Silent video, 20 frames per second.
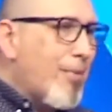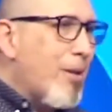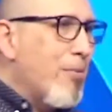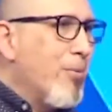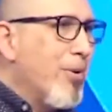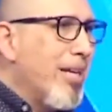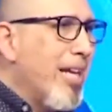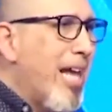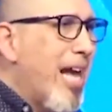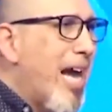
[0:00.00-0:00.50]

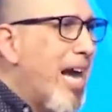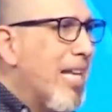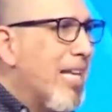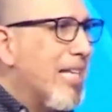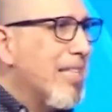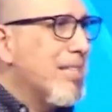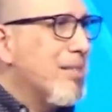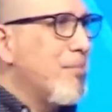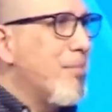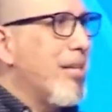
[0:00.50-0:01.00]
one of the
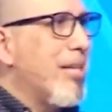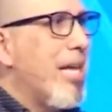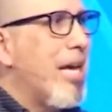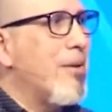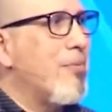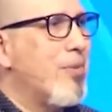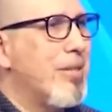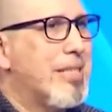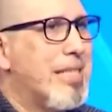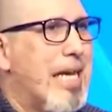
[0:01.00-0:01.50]
highlights of my
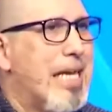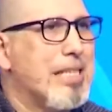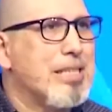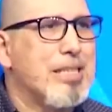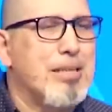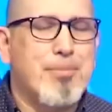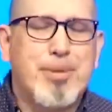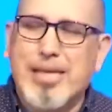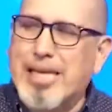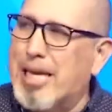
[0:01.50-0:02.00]
life is
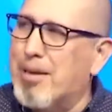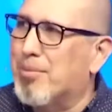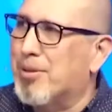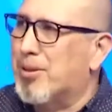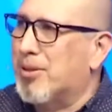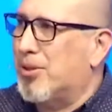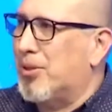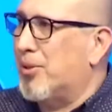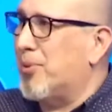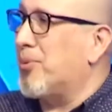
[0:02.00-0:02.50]
actually being able
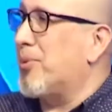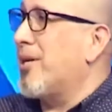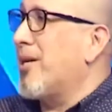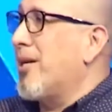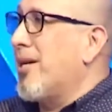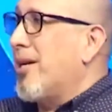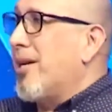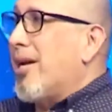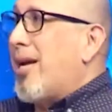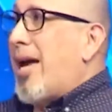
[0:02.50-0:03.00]
to do
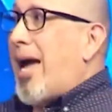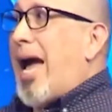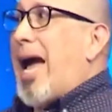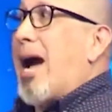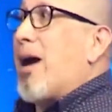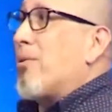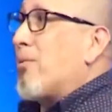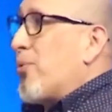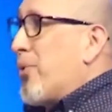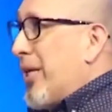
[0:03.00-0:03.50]

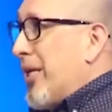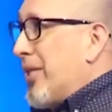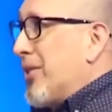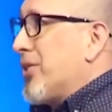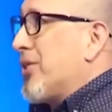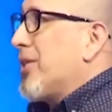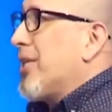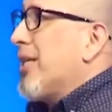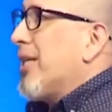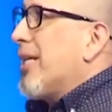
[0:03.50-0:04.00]

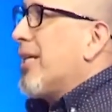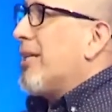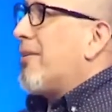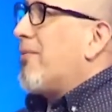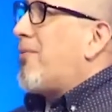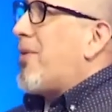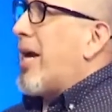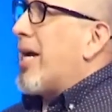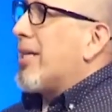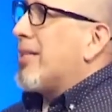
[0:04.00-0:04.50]
outreach and the
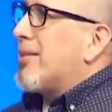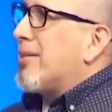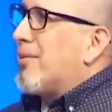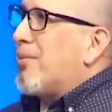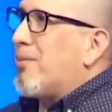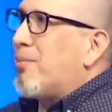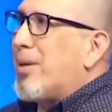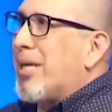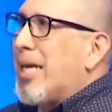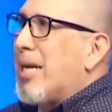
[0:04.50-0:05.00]
fact
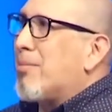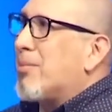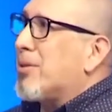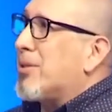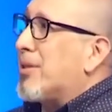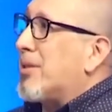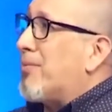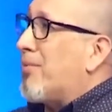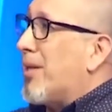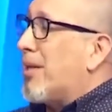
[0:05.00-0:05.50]
of being able to
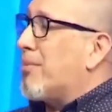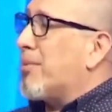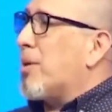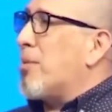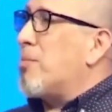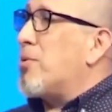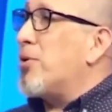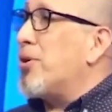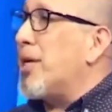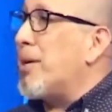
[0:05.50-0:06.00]
develop
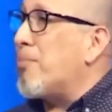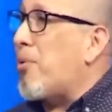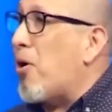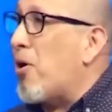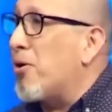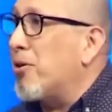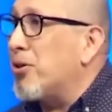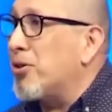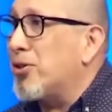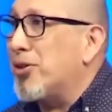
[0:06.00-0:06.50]
community
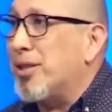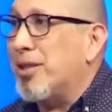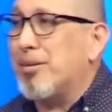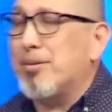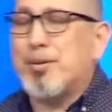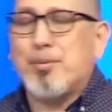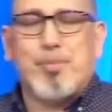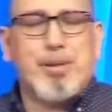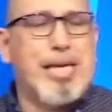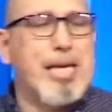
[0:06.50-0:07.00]

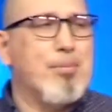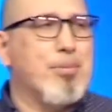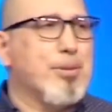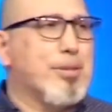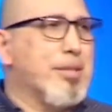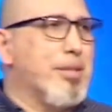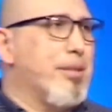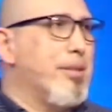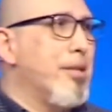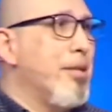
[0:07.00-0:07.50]
partnerships, being able
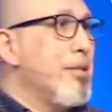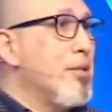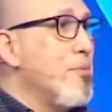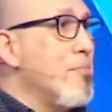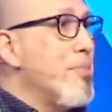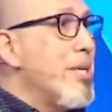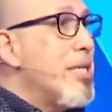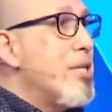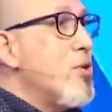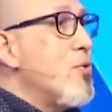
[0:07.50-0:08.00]
to, to
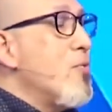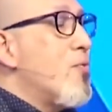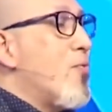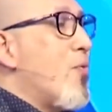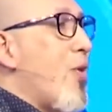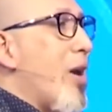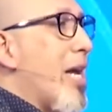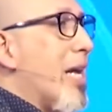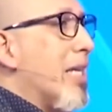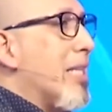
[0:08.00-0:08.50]
meet new
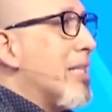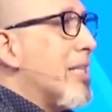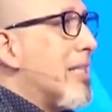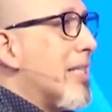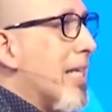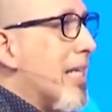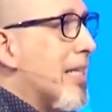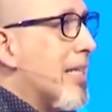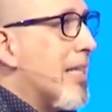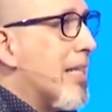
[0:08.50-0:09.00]
friends.
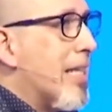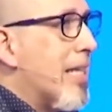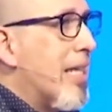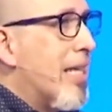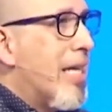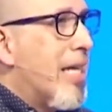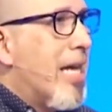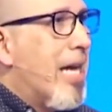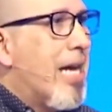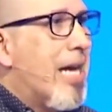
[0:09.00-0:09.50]
And
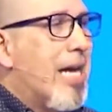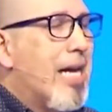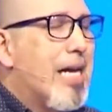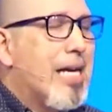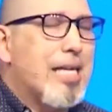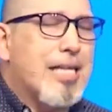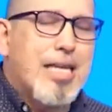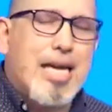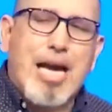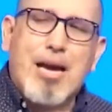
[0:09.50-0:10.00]

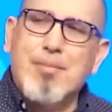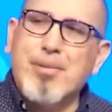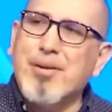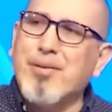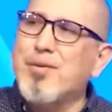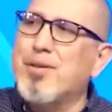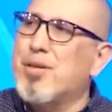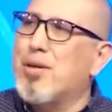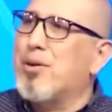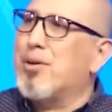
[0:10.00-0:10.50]
uh, how many
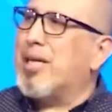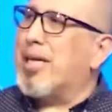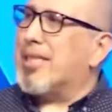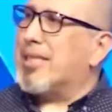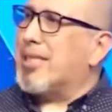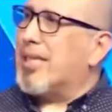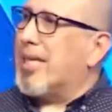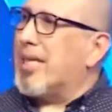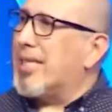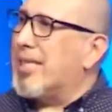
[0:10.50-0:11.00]
of you know
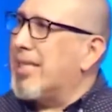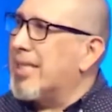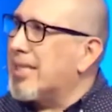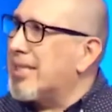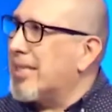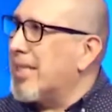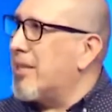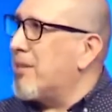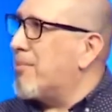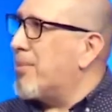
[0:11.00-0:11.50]
that uh,
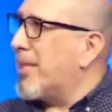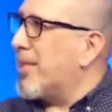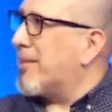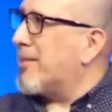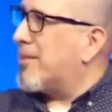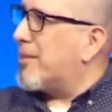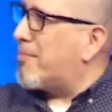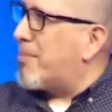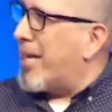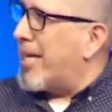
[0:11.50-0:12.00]
this year, because
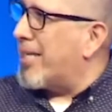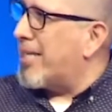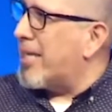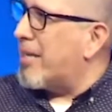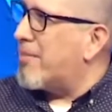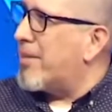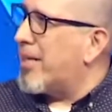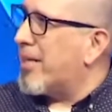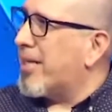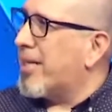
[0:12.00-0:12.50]
of the
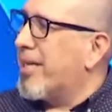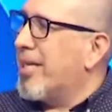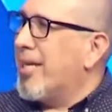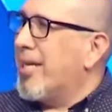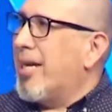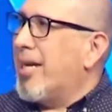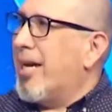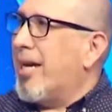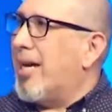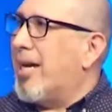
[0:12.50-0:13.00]
pandemic,
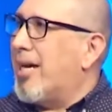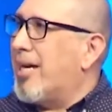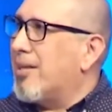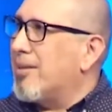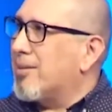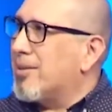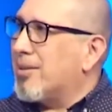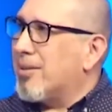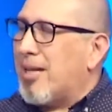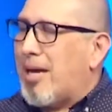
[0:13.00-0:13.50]
uh,
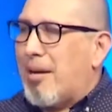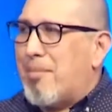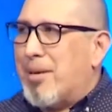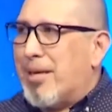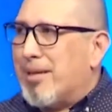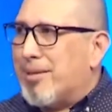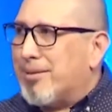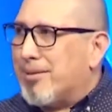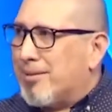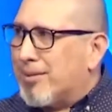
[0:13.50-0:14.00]
I
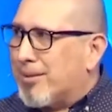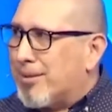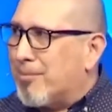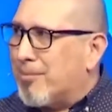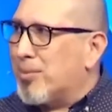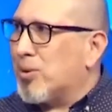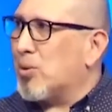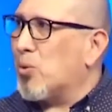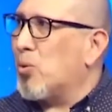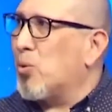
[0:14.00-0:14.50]
mean, some
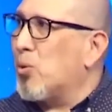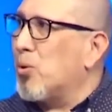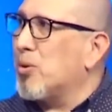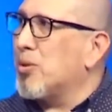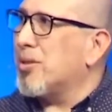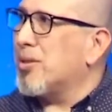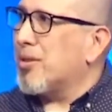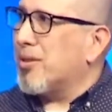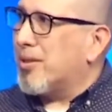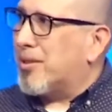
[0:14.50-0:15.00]

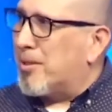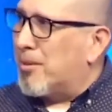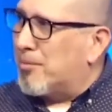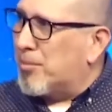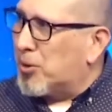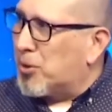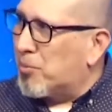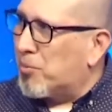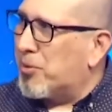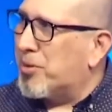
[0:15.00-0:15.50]
schools, some
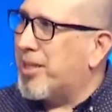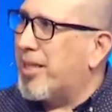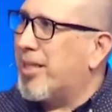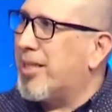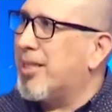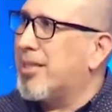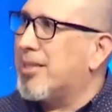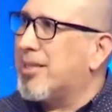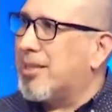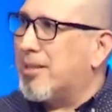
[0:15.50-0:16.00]

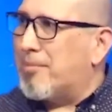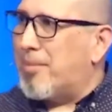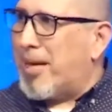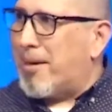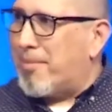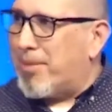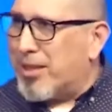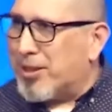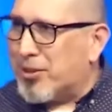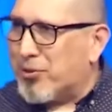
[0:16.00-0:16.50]
superintendents, some
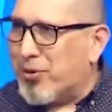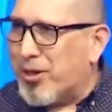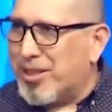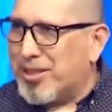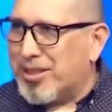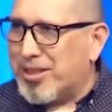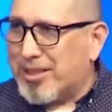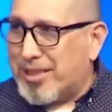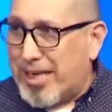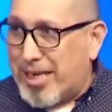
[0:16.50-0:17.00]

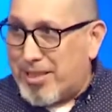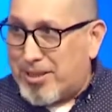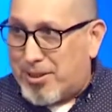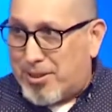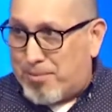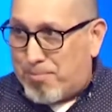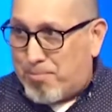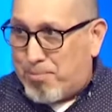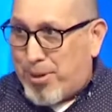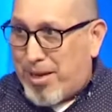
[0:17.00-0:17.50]
administrations had to
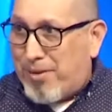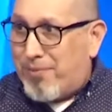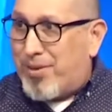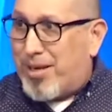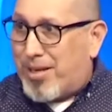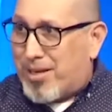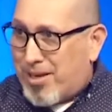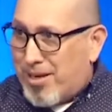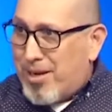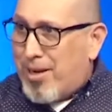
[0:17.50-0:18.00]

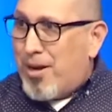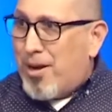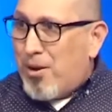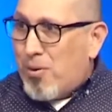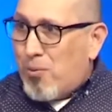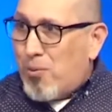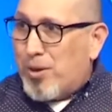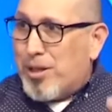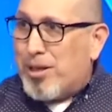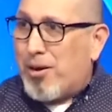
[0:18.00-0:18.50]
pivot
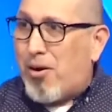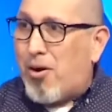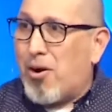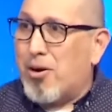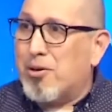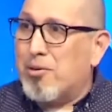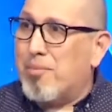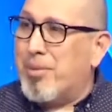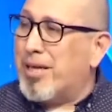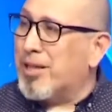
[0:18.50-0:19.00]
really hard
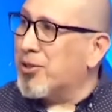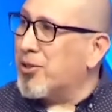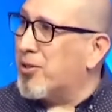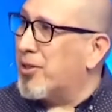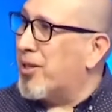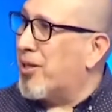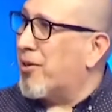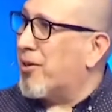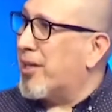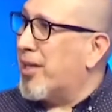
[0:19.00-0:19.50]
to make sure
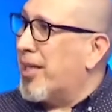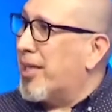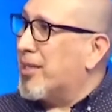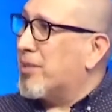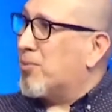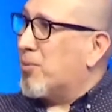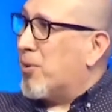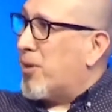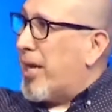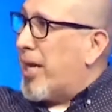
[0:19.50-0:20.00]
that our kids
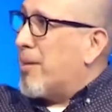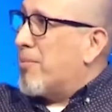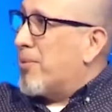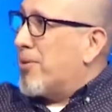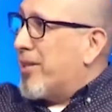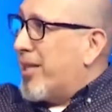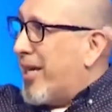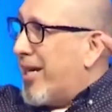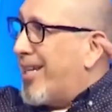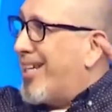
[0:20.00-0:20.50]
were able to
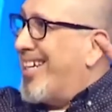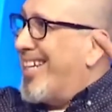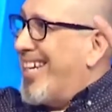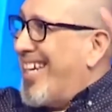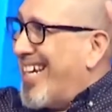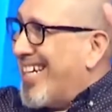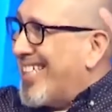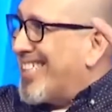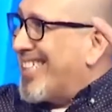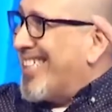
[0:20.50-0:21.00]
get an
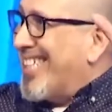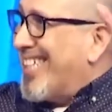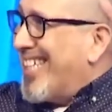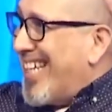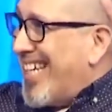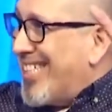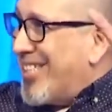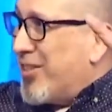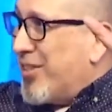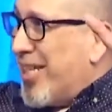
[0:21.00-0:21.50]
excellent
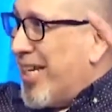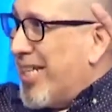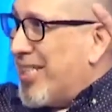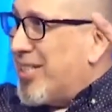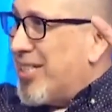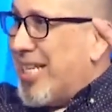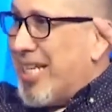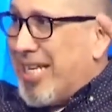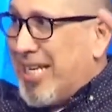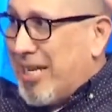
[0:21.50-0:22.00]

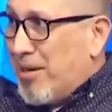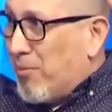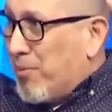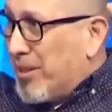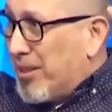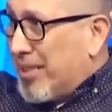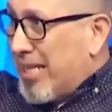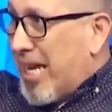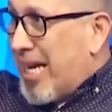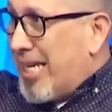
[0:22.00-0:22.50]
education, and it
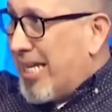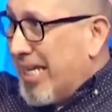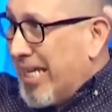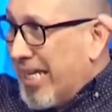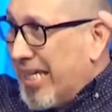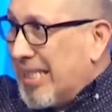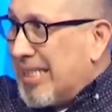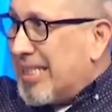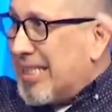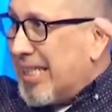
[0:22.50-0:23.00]
was not
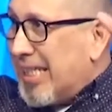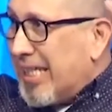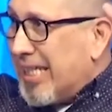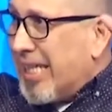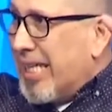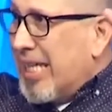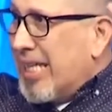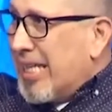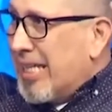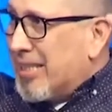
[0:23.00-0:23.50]
easy.
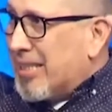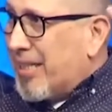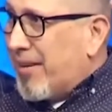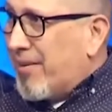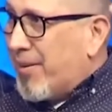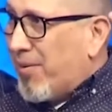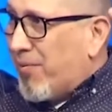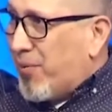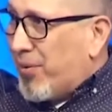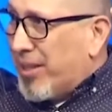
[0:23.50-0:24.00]
Let's give it
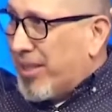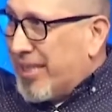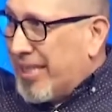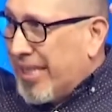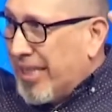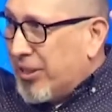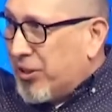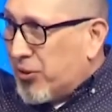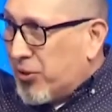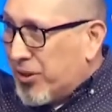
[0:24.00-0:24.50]
up for the
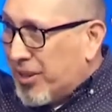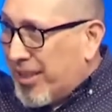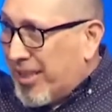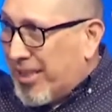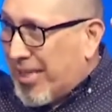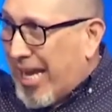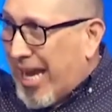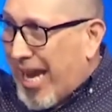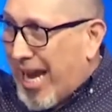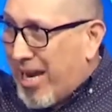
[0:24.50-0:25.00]
teachers in
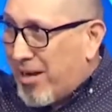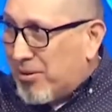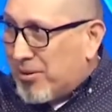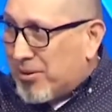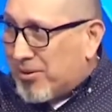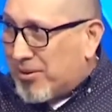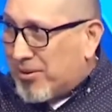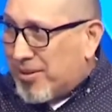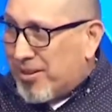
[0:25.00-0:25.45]
the house.